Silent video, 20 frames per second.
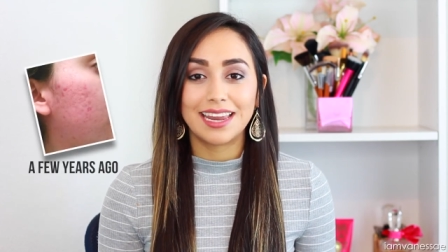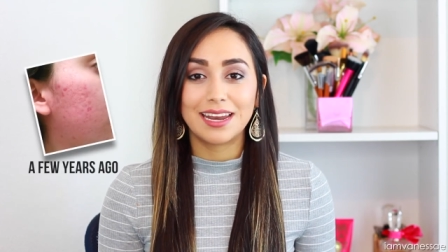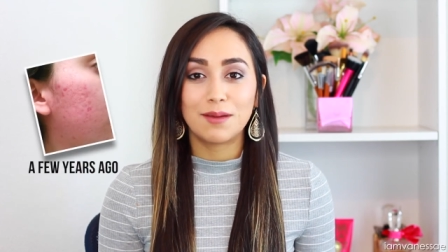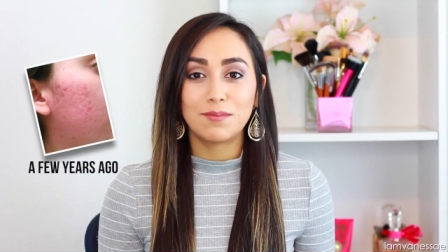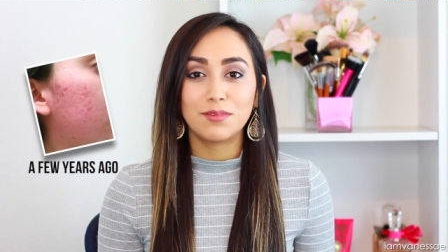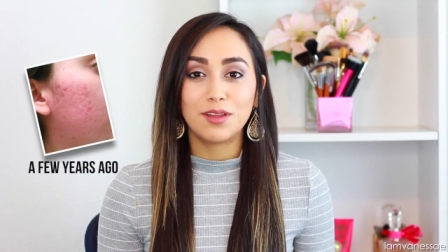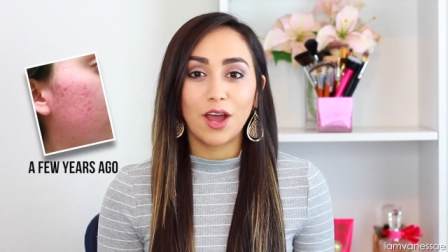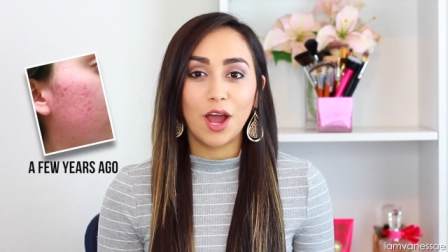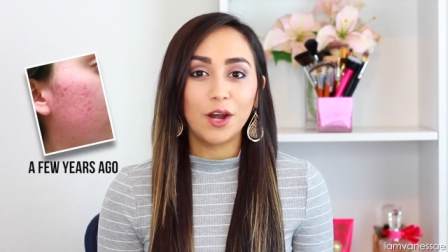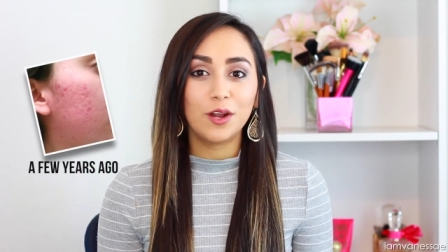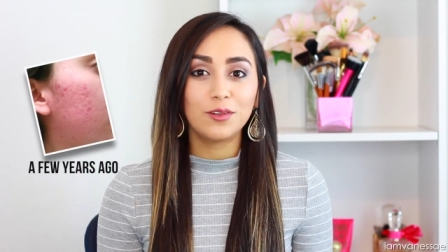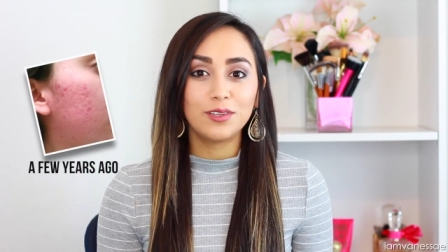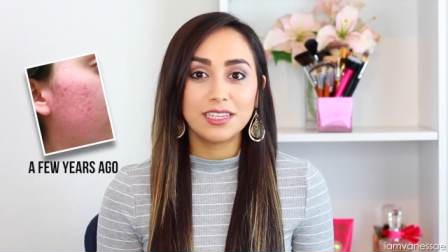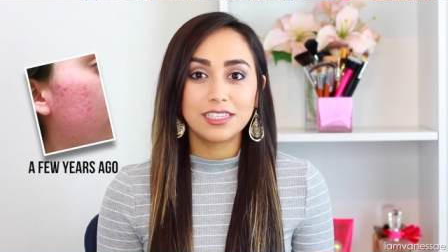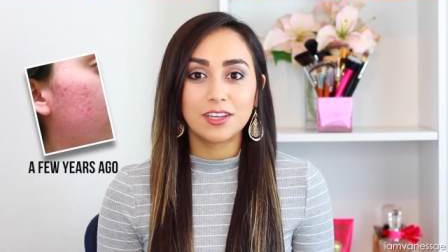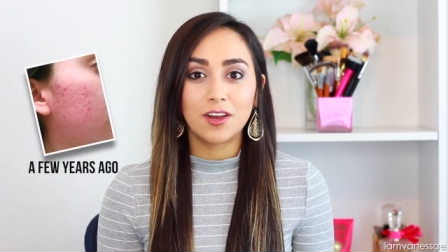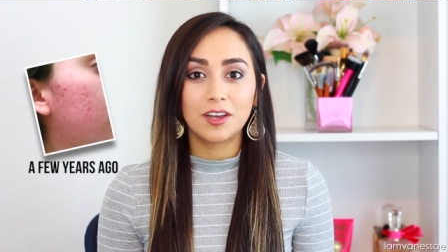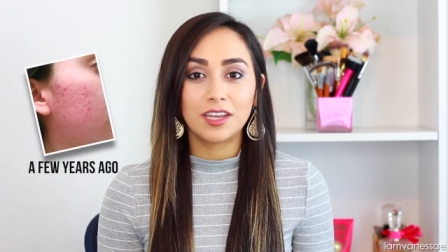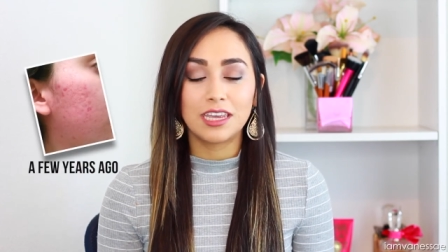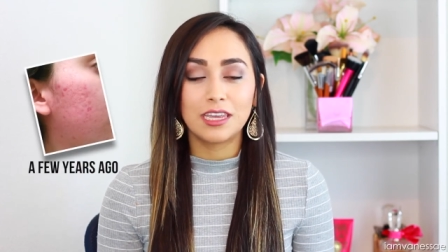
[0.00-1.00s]
and I'm not only
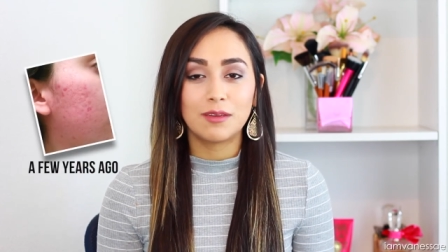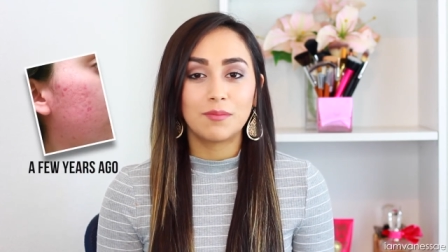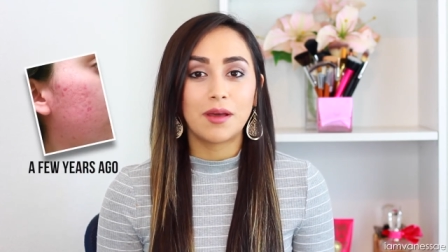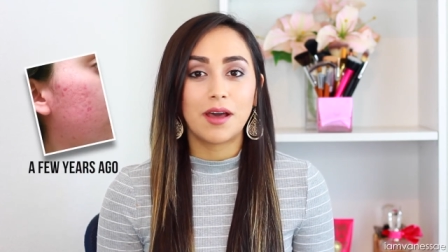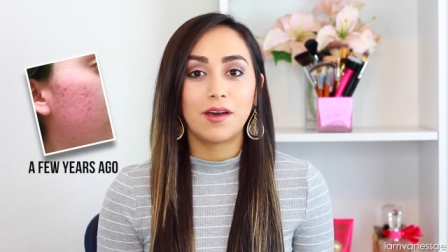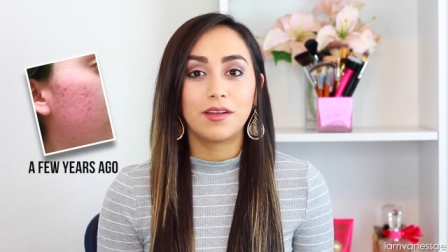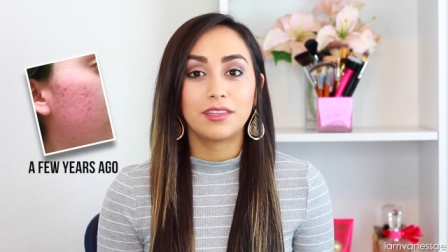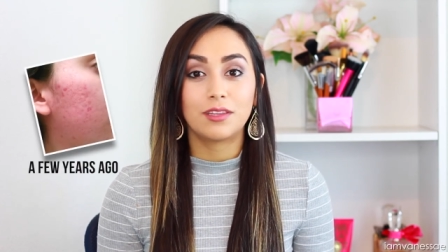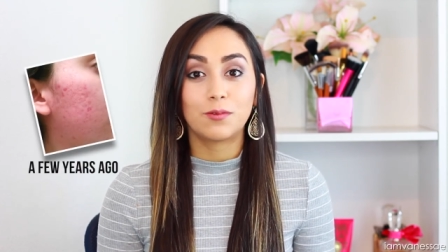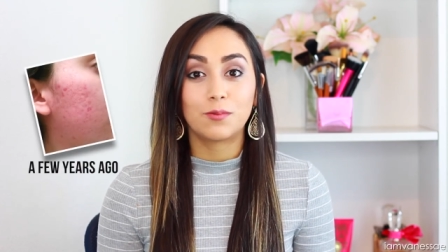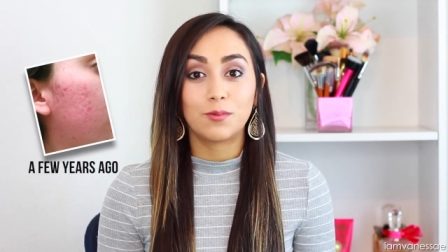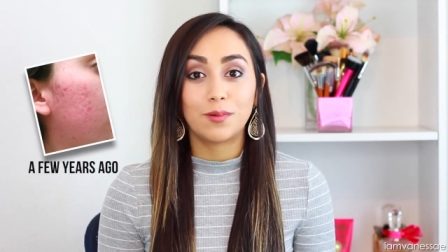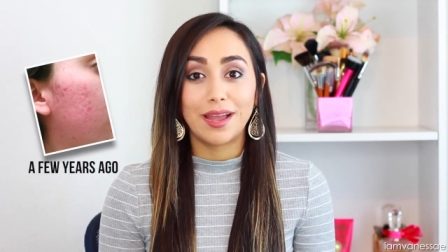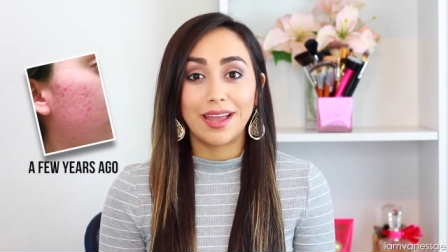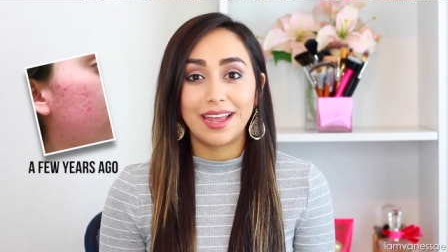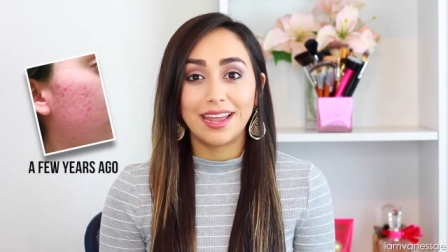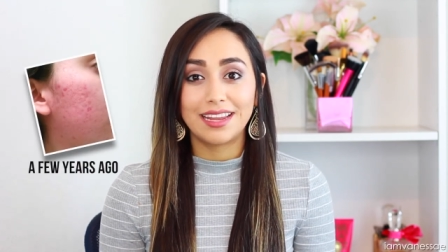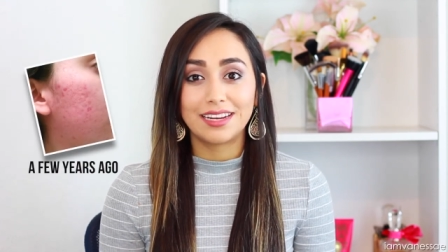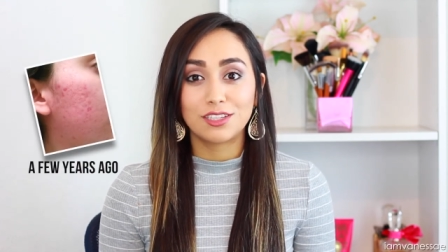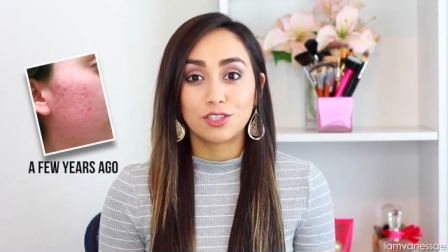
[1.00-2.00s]
talking about the
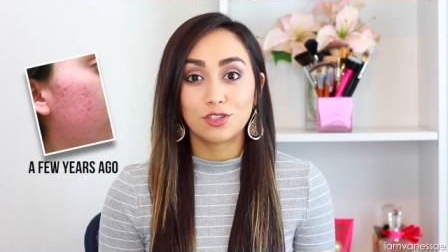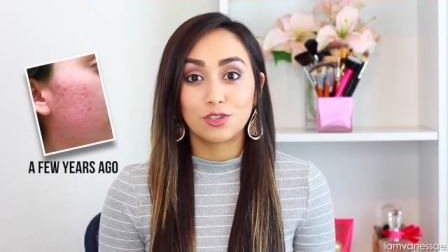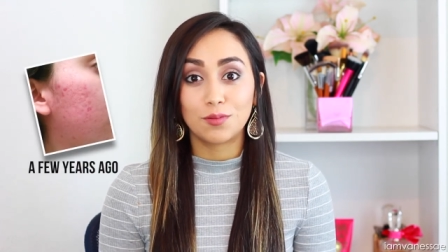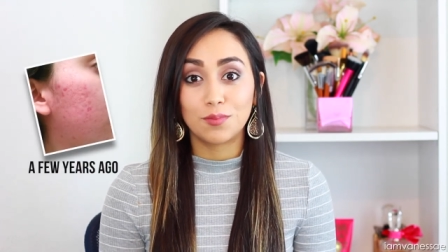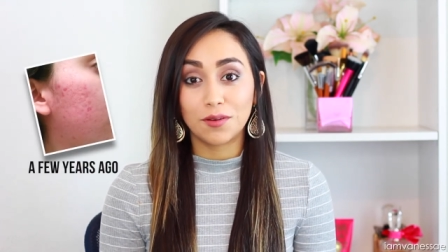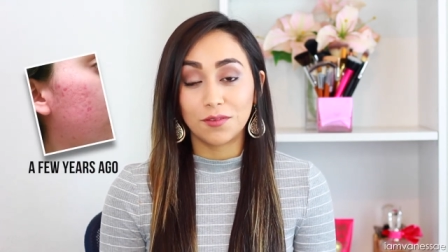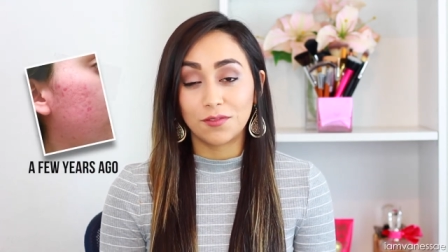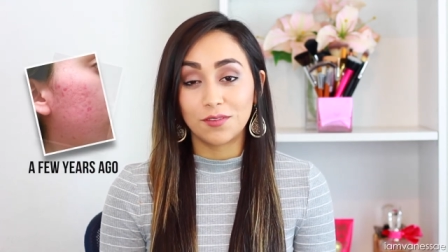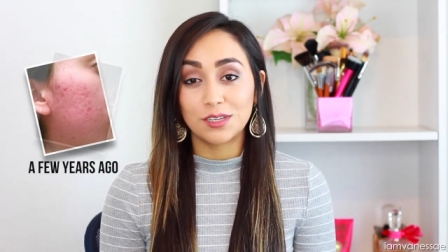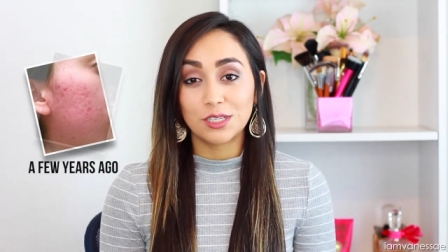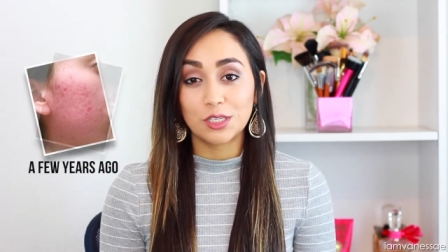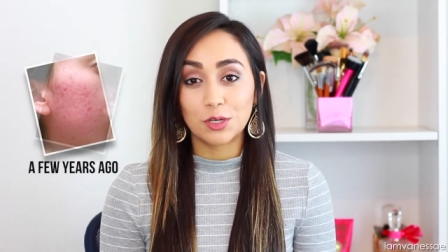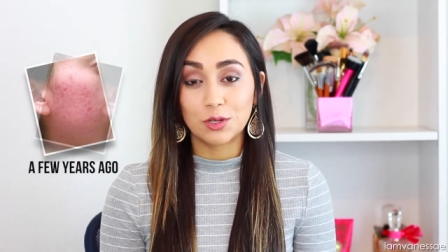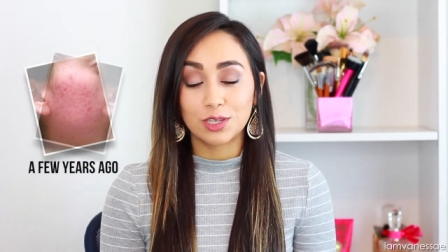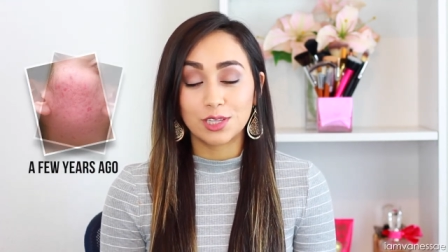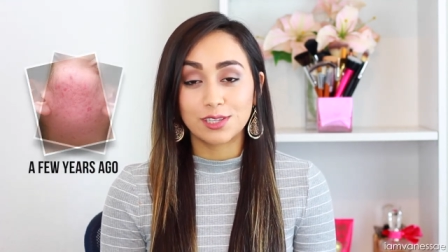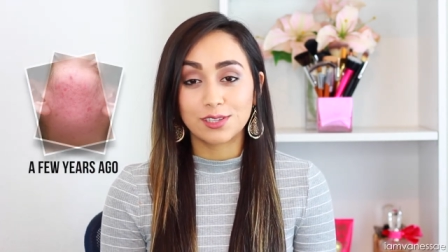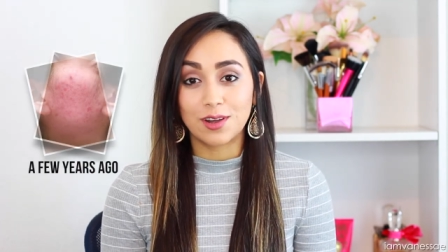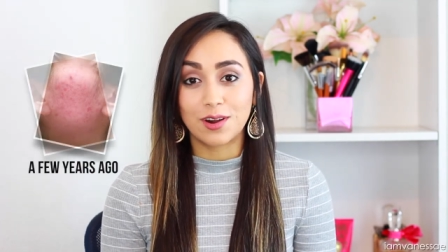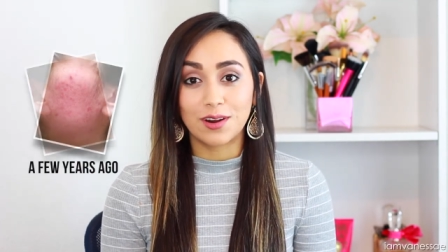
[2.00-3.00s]
red superficial
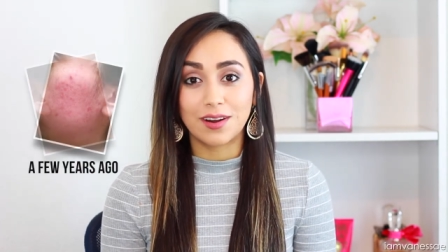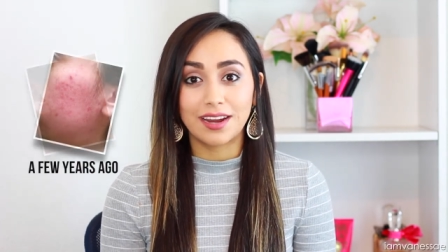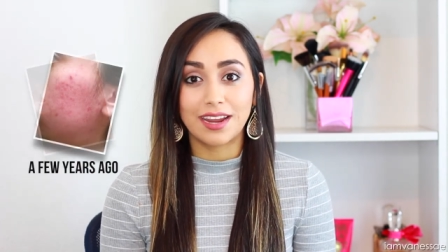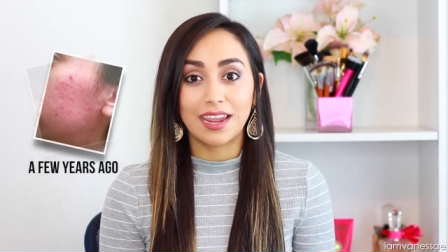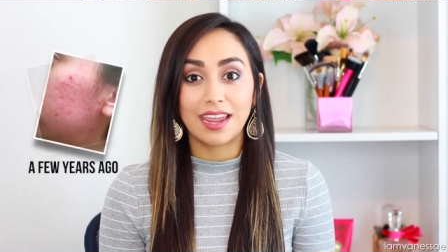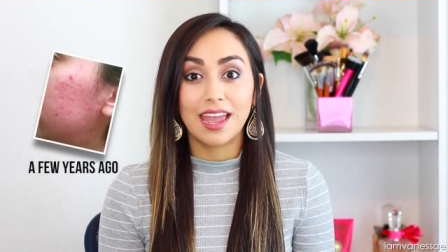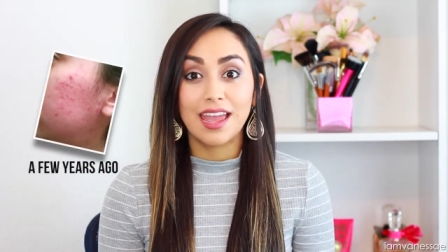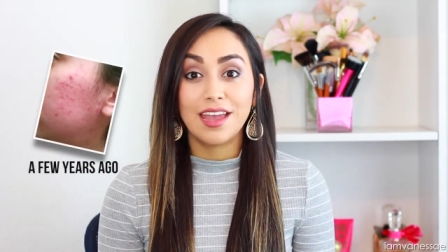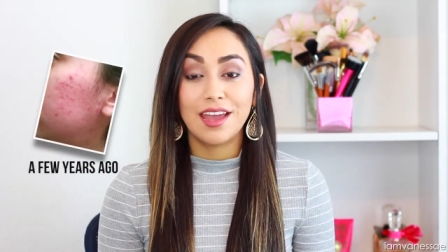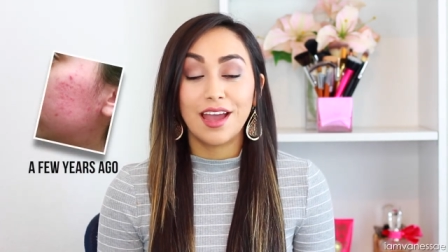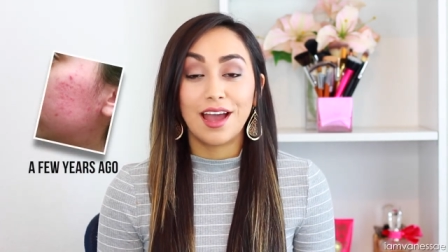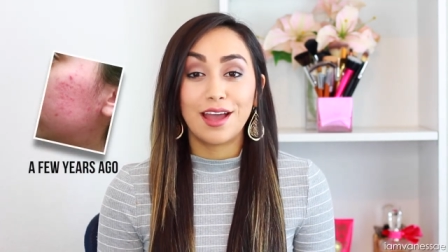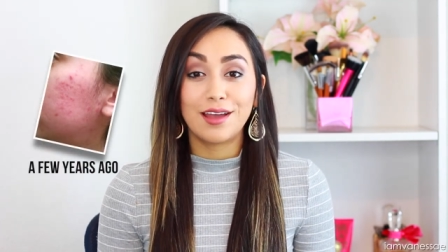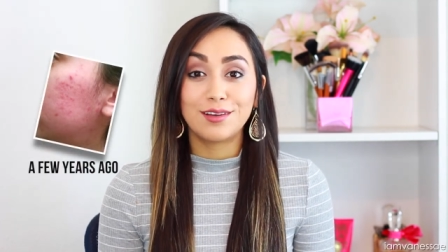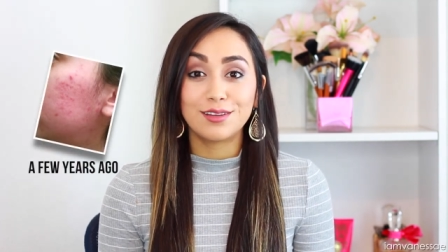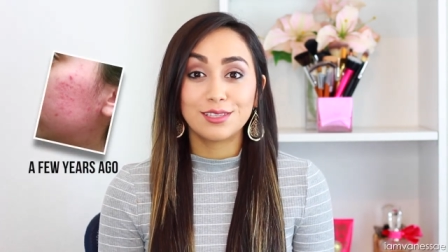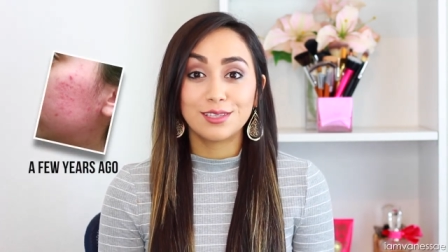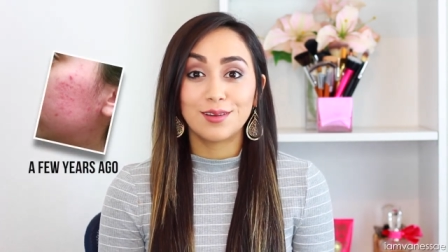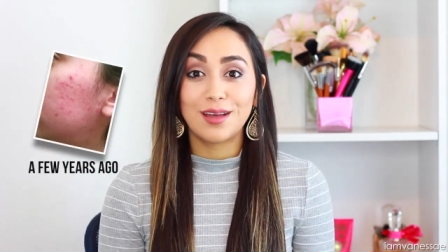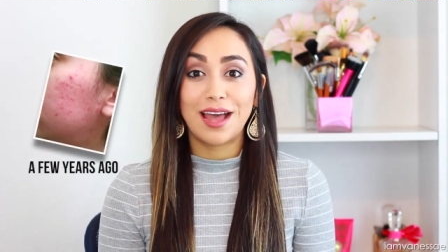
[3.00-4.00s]
scarring, I
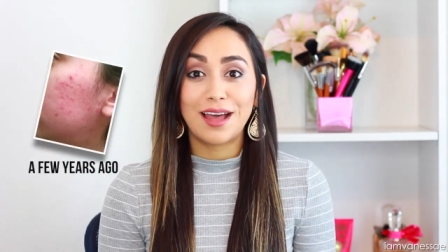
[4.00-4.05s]
also